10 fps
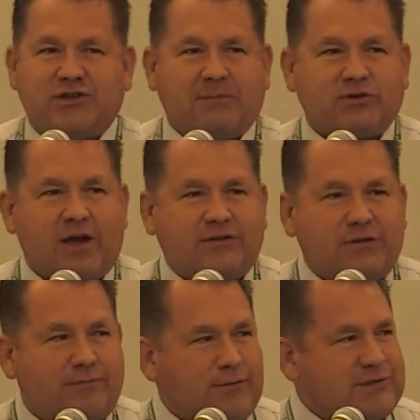it jumps right to
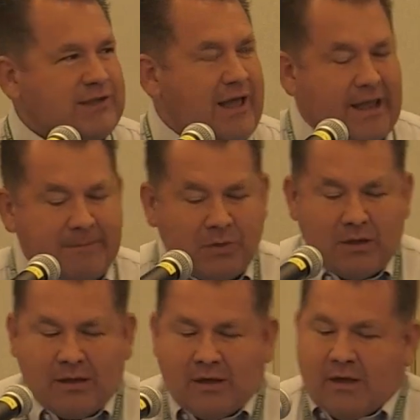the first slide.
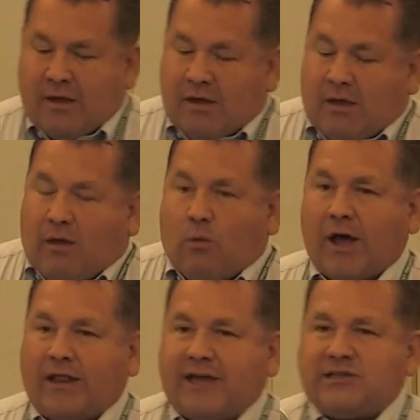Well, as